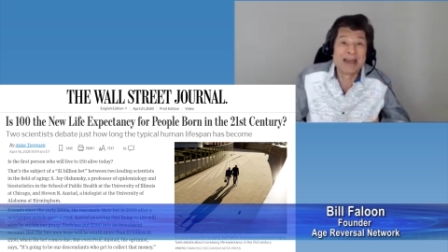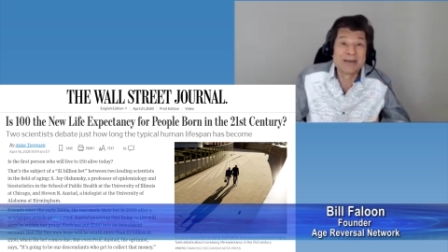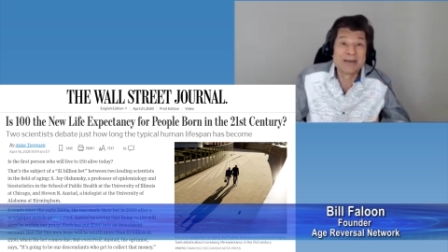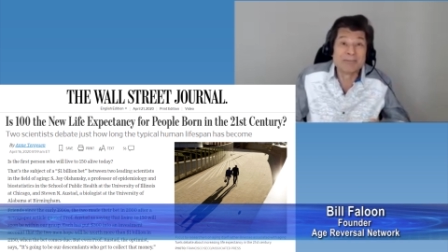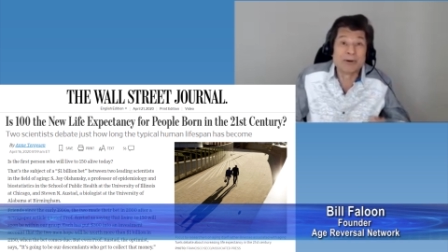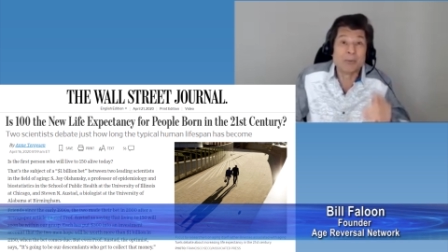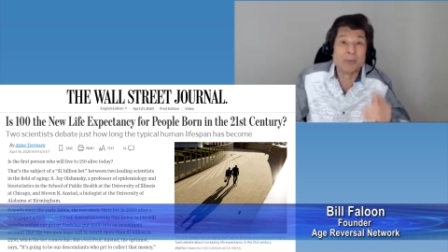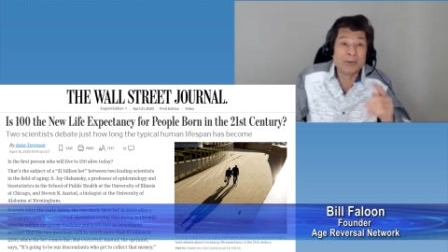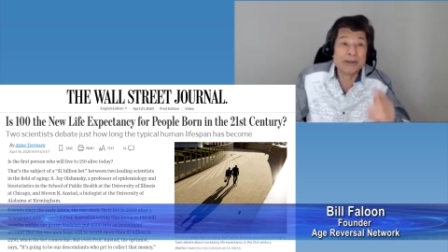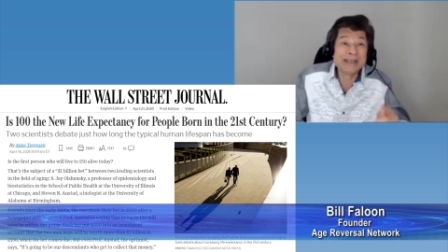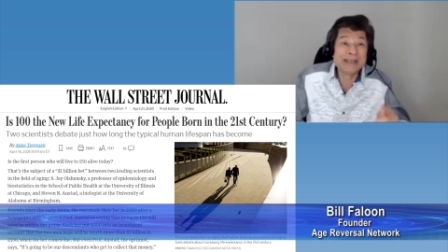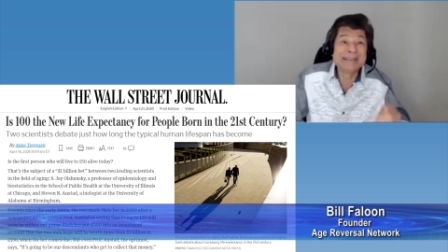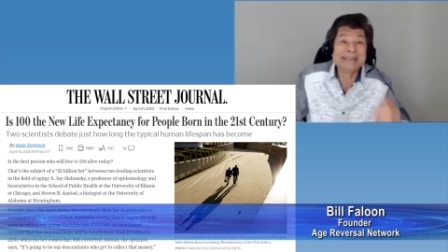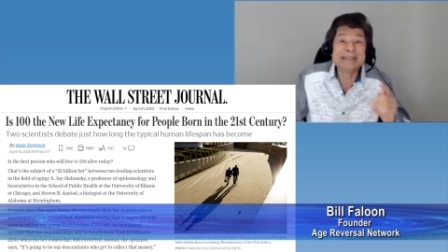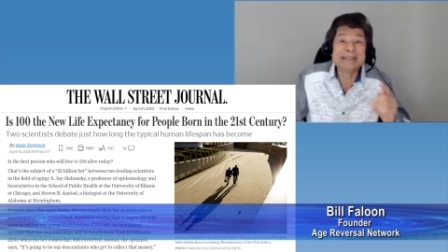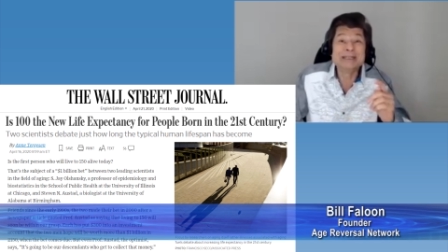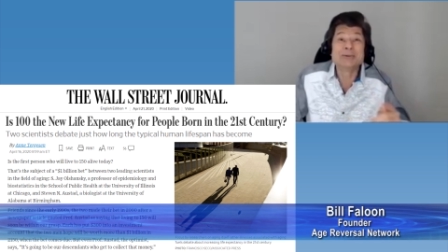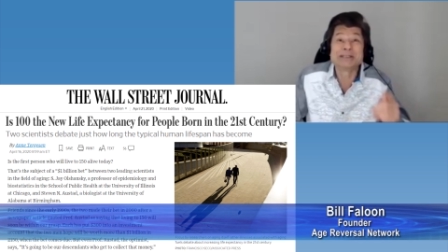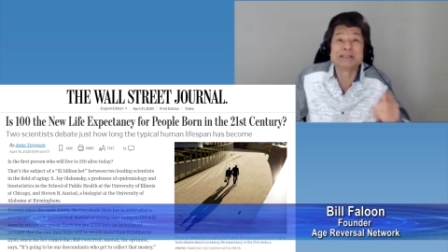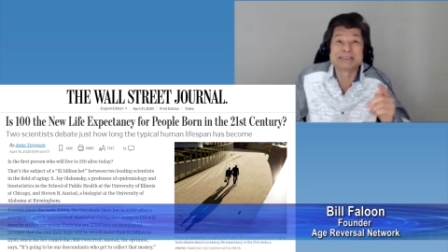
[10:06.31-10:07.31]
but we
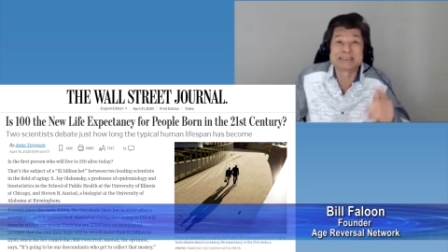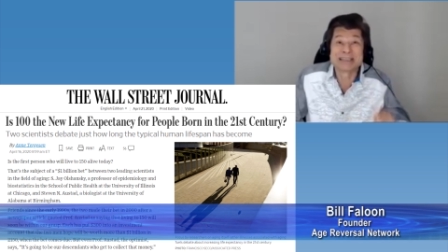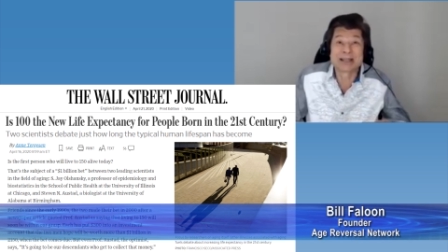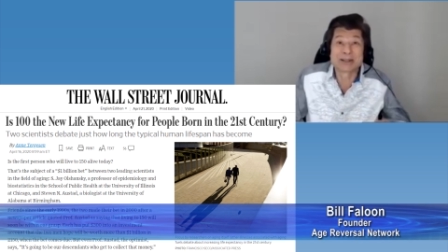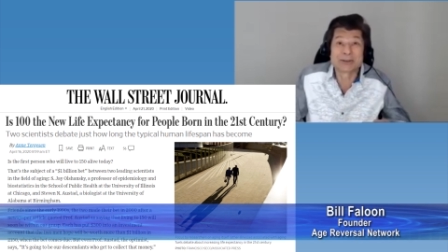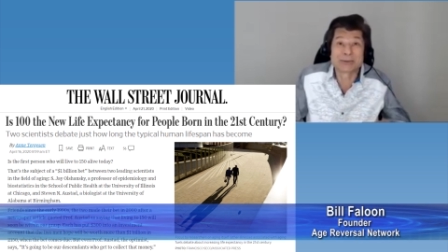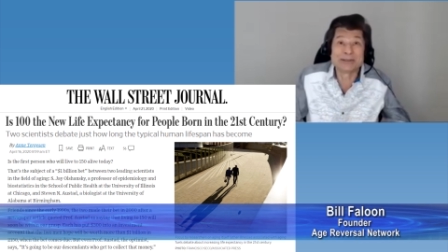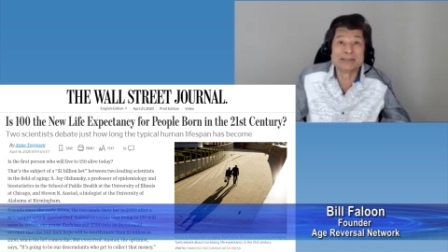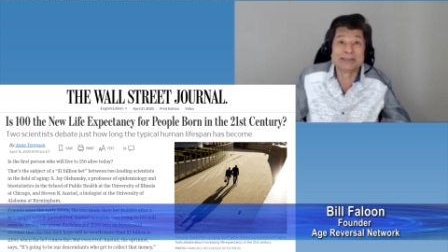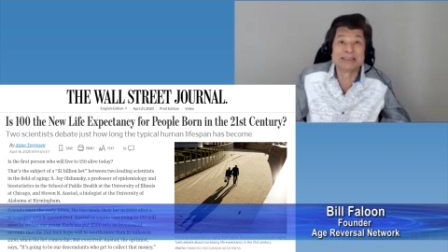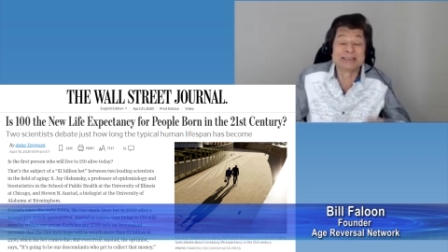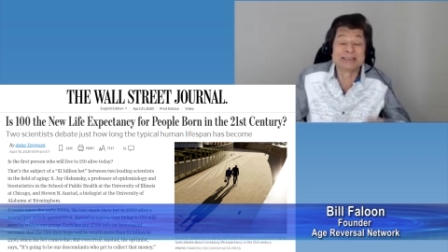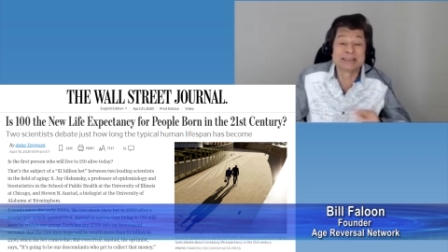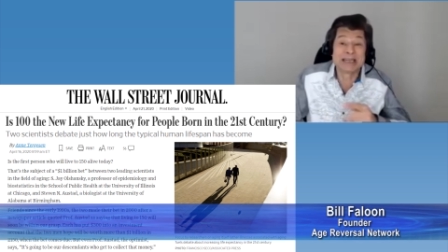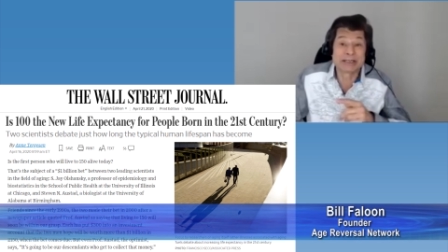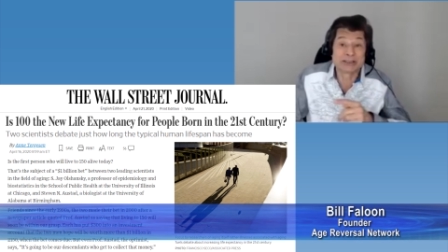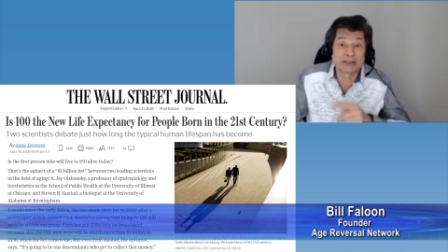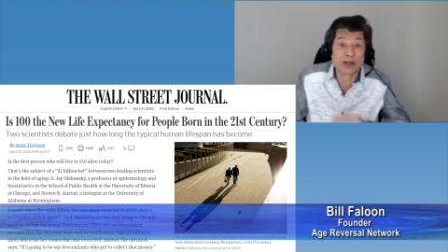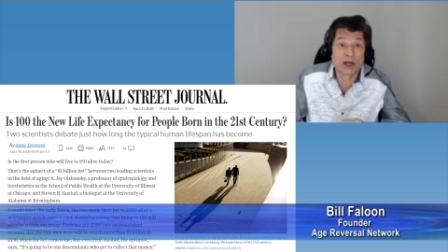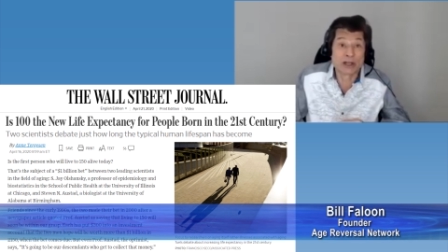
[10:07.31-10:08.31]
need to accelerate this
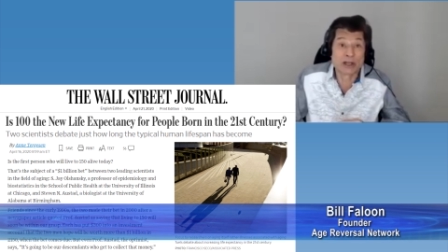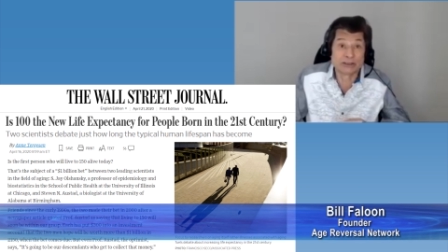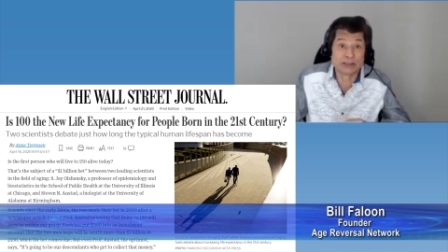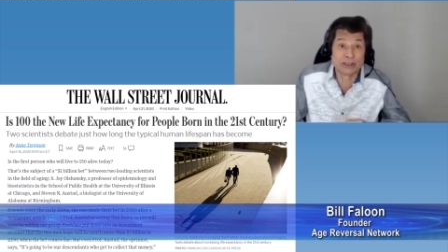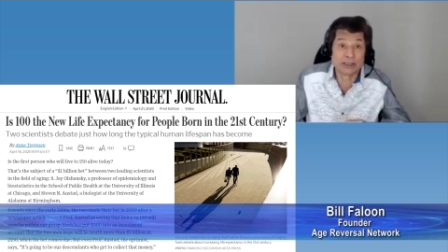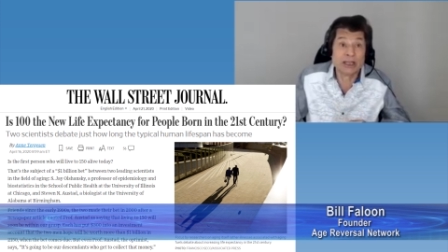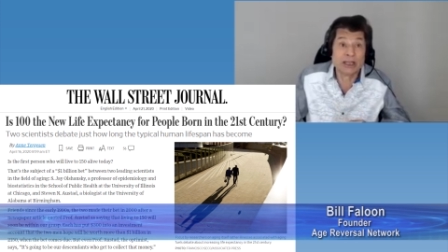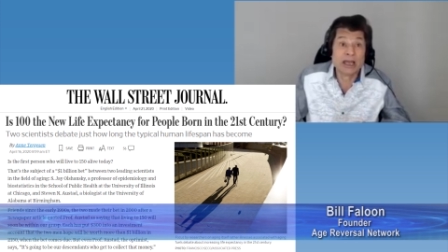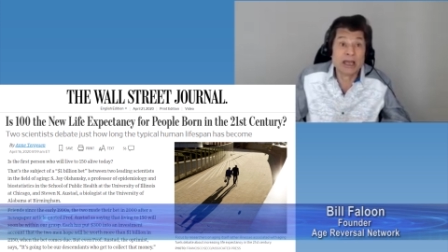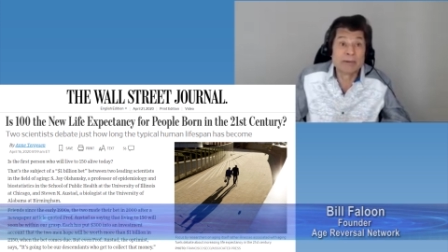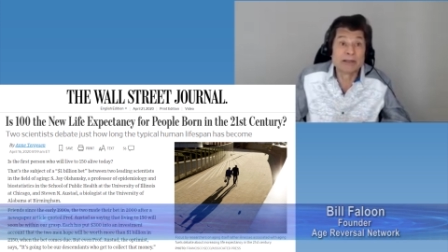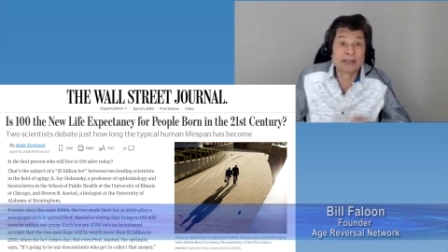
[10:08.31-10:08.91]
technology.